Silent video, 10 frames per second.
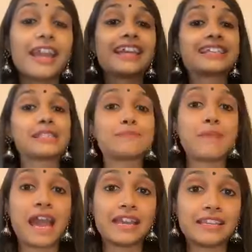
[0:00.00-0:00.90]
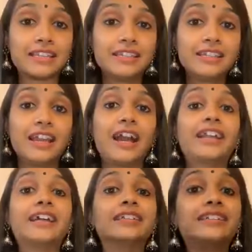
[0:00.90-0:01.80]
expanding
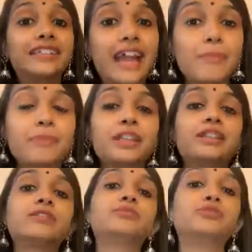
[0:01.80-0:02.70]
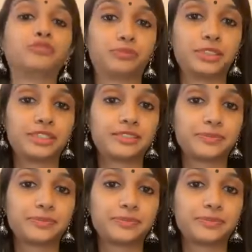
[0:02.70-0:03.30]
and adapting the movement.